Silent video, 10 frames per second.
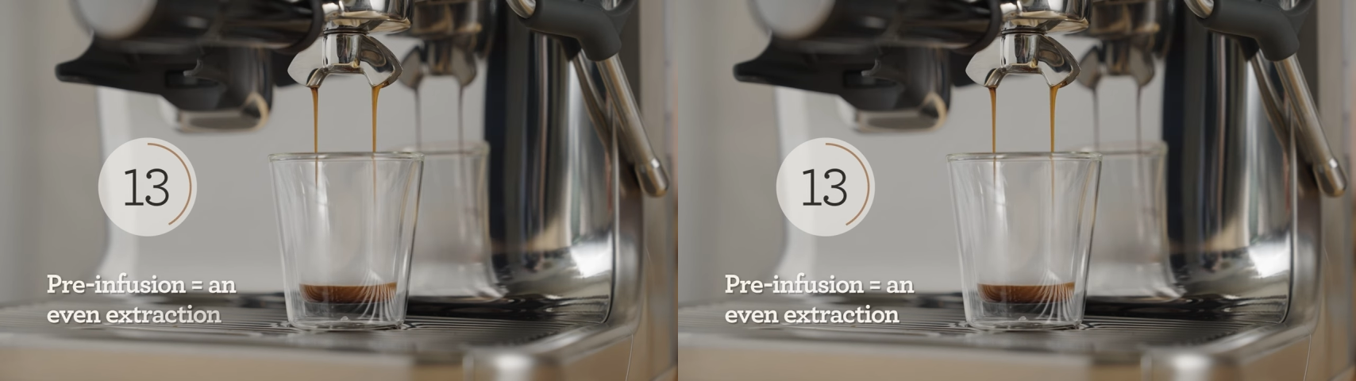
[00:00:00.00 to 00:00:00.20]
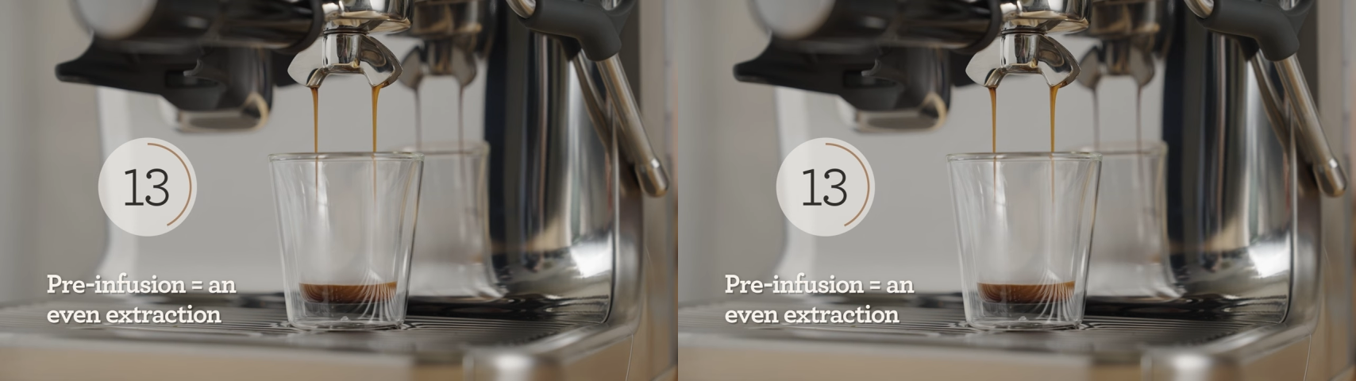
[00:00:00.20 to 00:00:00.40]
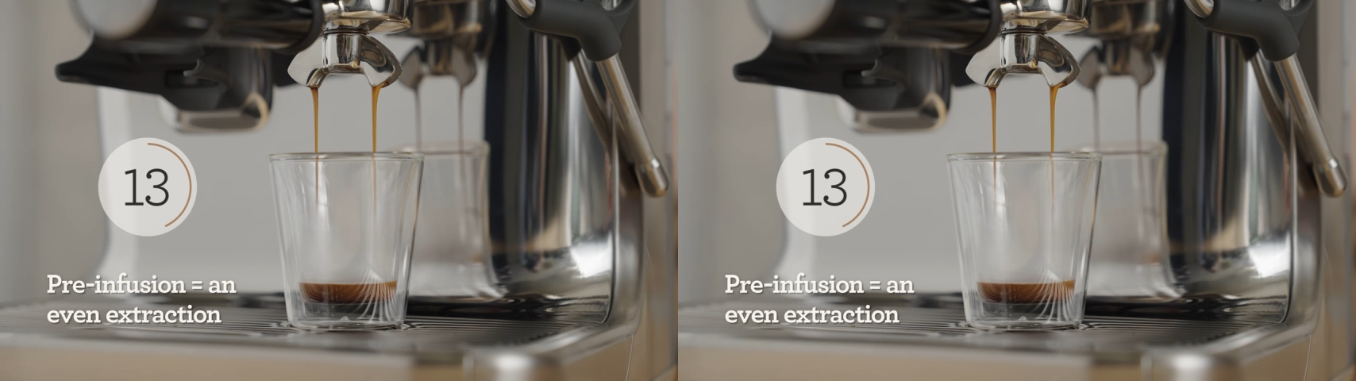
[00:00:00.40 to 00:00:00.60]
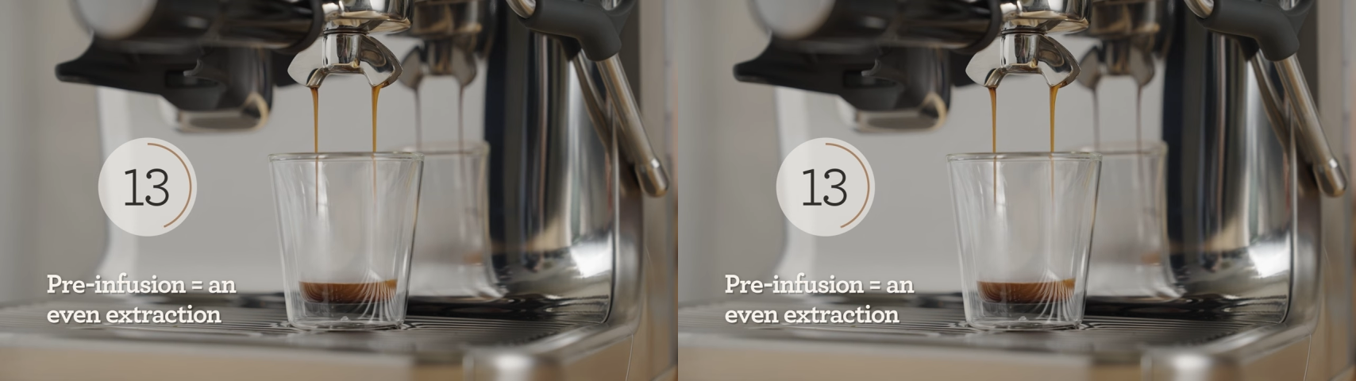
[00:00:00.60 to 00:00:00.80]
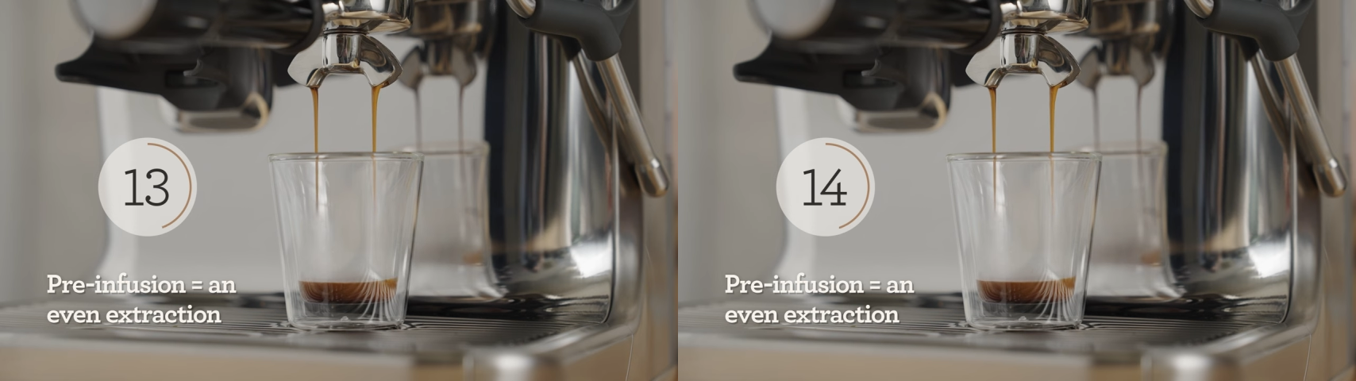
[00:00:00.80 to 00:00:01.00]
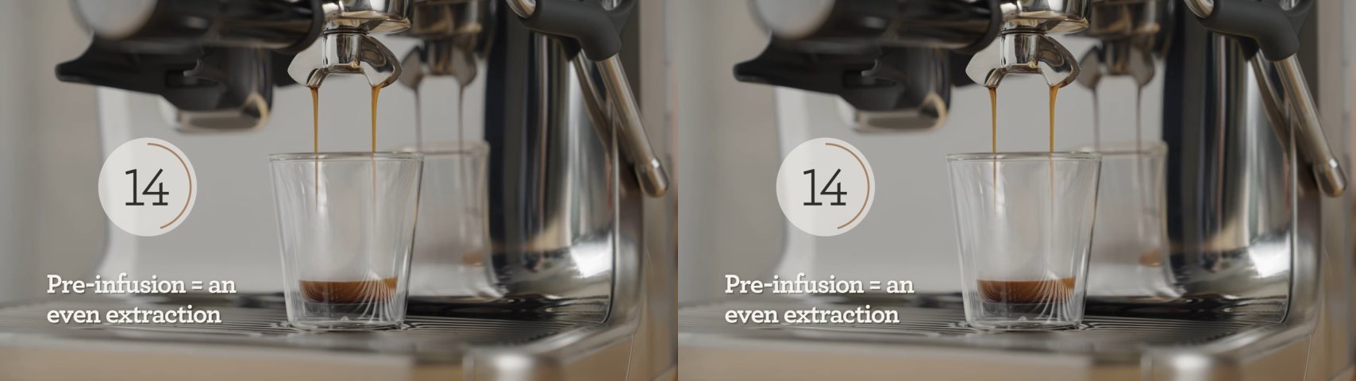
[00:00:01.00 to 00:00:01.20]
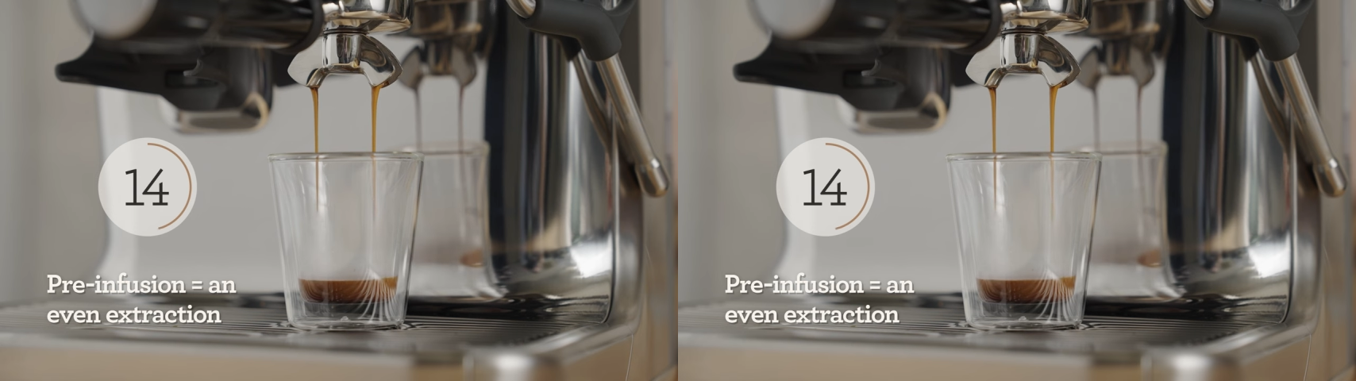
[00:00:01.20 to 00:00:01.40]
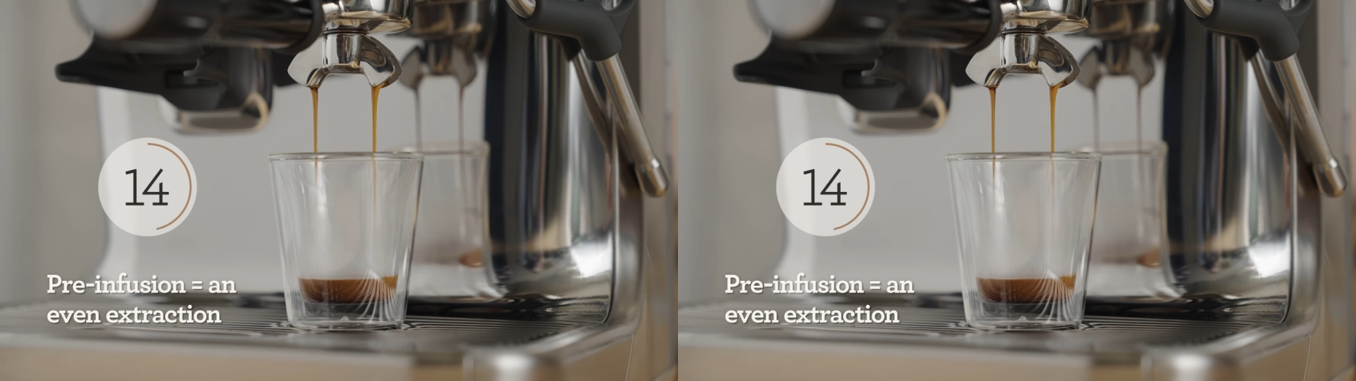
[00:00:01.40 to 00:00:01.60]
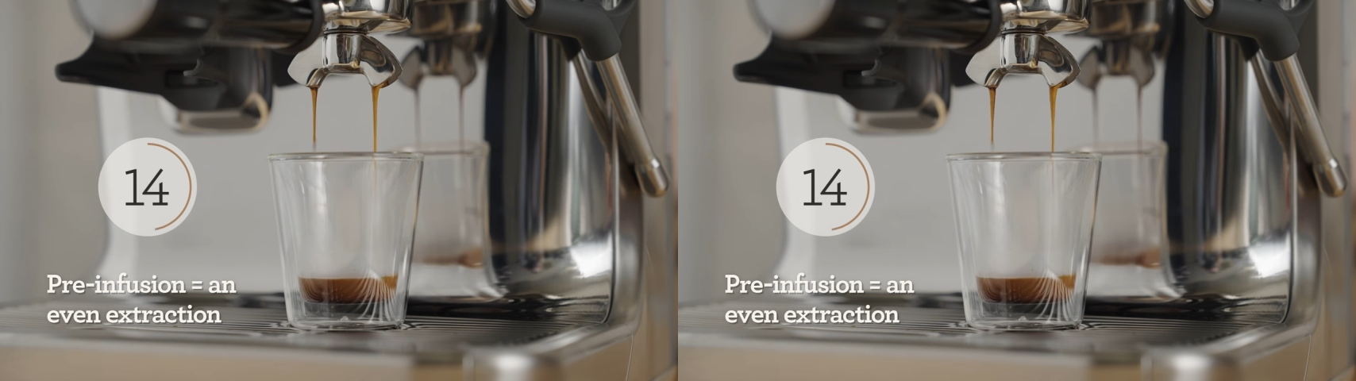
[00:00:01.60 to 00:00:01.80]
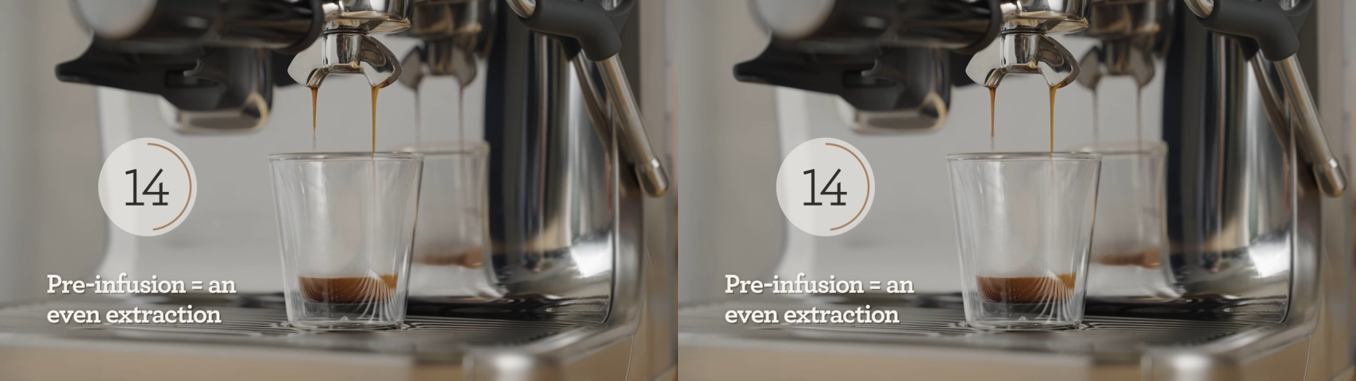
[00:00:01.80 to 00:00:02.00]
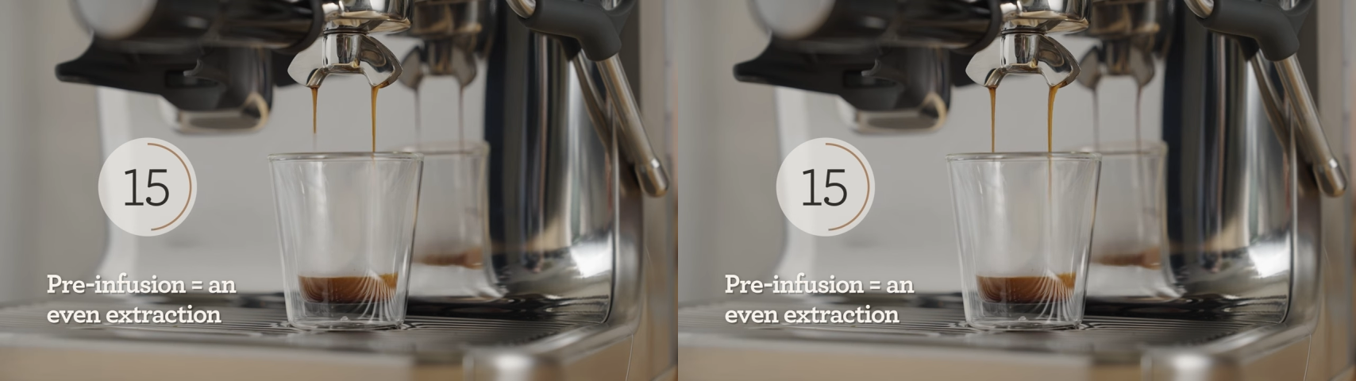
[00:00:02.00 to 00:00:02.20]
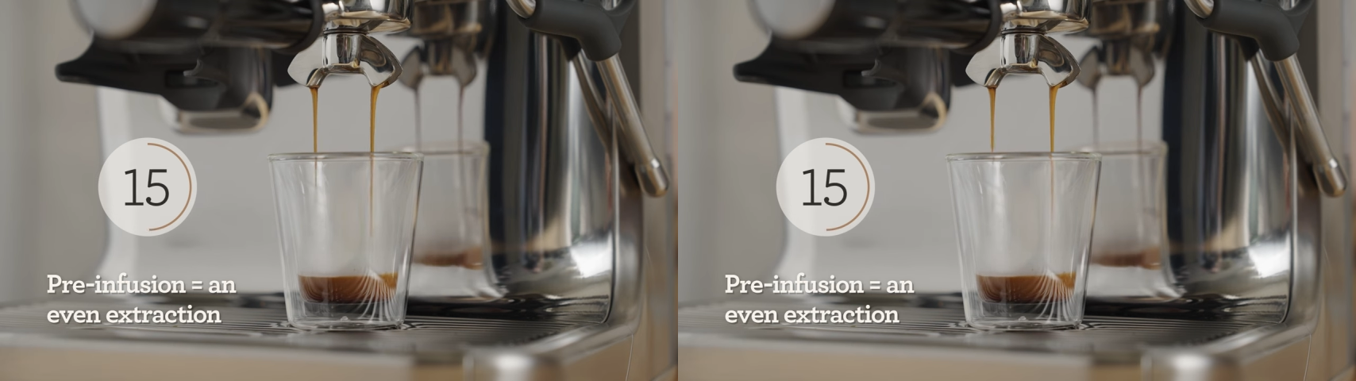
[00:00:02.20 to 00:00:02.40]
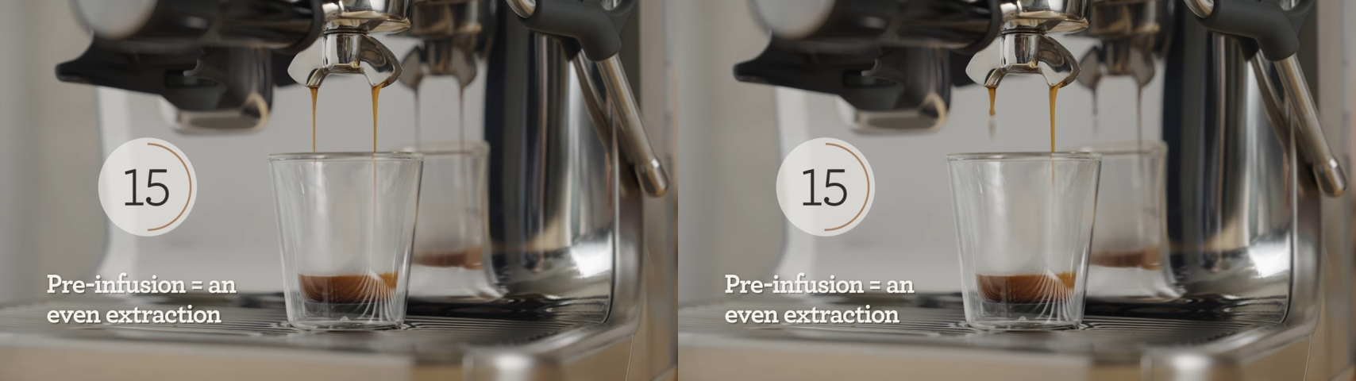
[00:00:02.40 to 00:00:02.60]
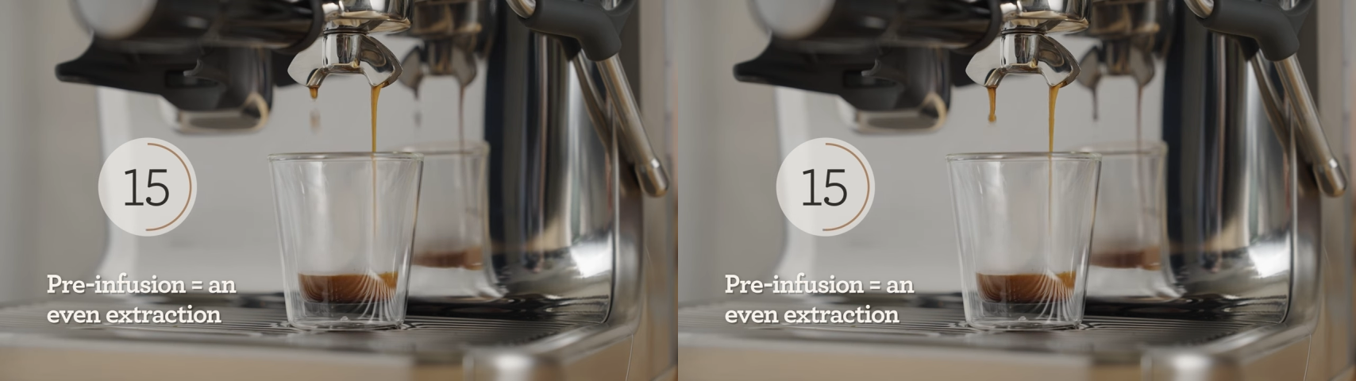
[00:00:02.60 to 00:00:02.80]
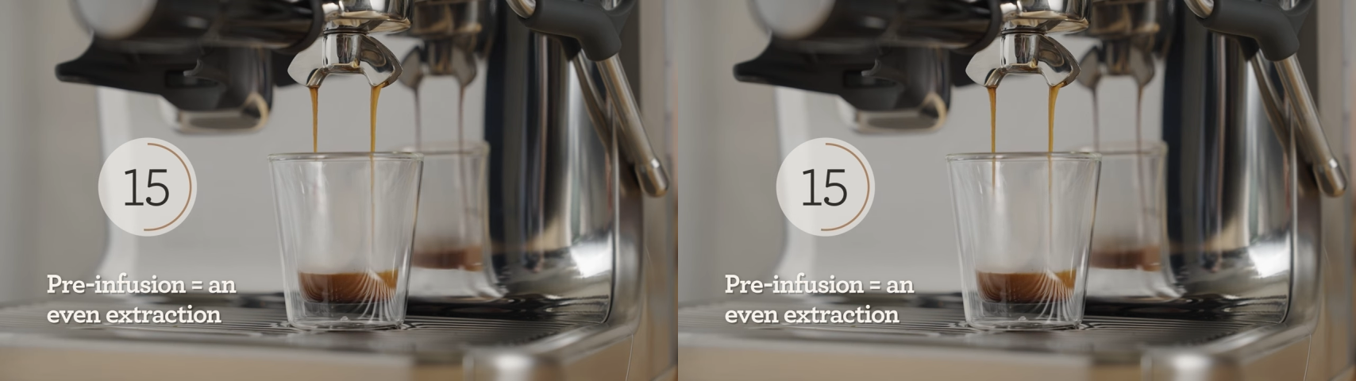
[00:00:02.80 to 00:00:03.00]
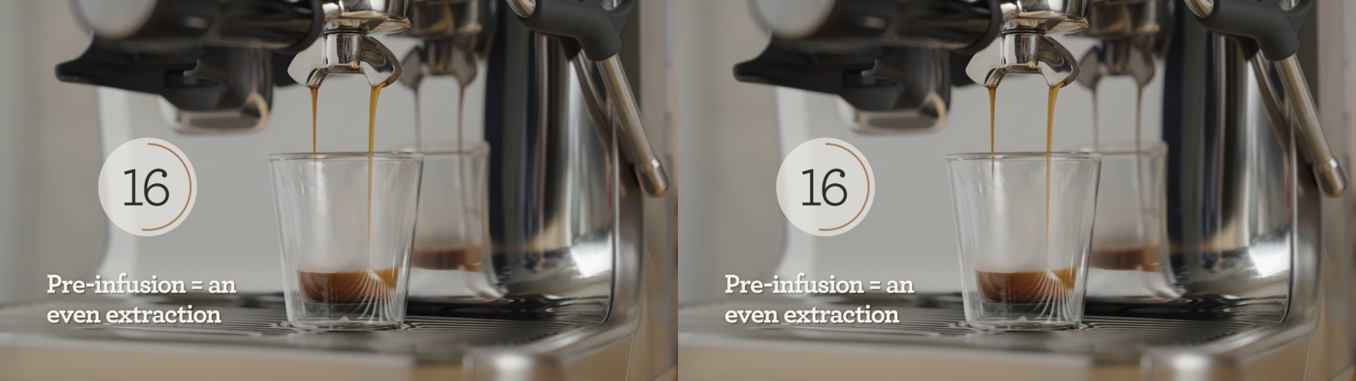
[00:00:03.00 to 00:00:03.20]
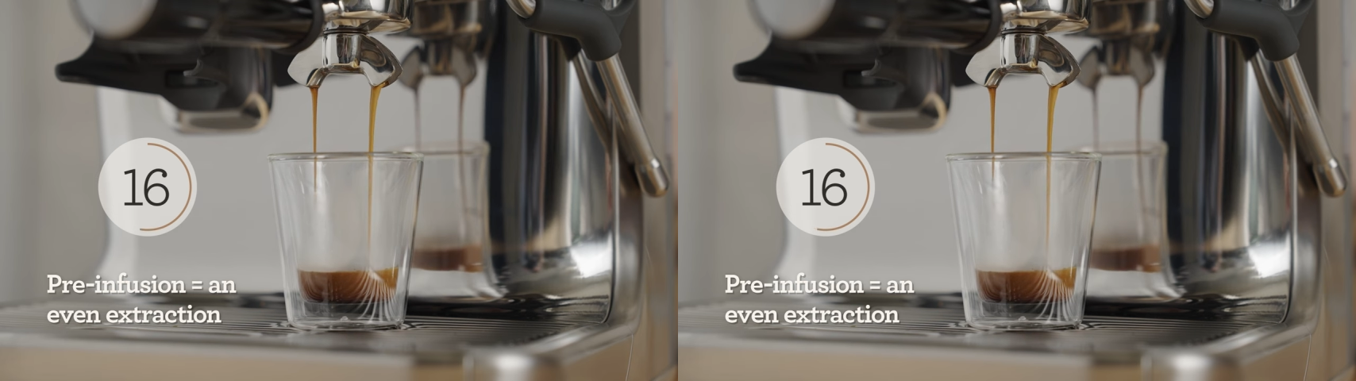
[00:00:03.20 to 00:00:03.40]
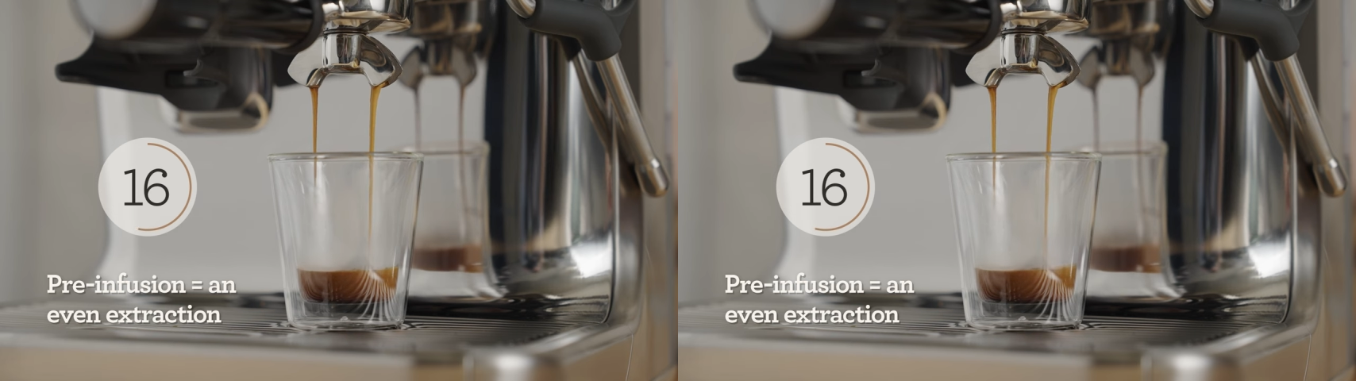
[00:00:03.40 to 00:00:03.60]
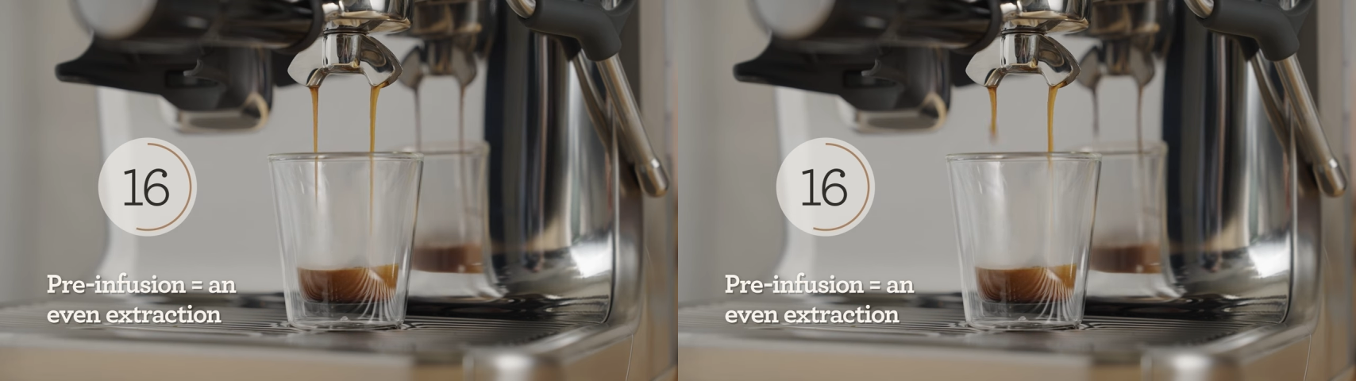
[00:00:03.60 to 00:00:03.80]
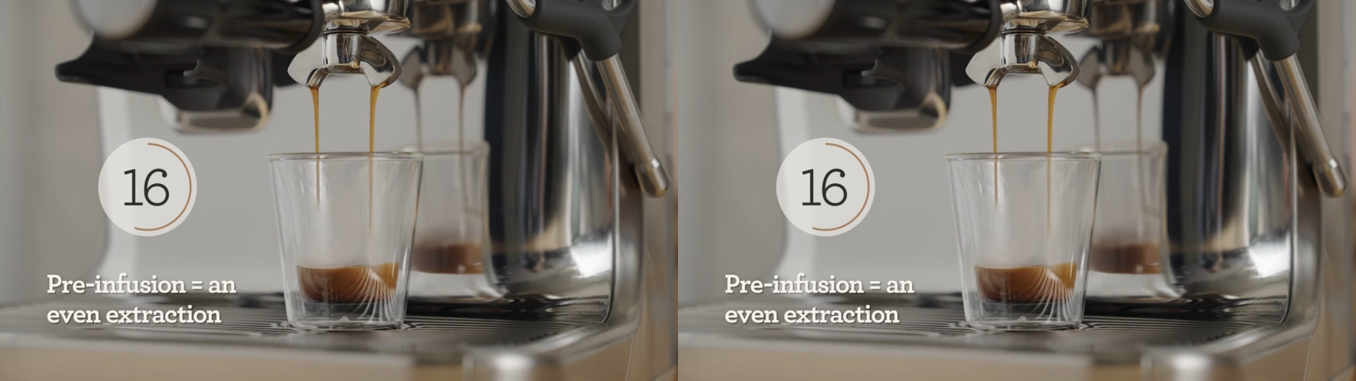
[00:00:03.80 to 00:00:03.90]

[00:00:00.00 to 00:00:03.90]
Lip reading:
[unreadable: no face in view]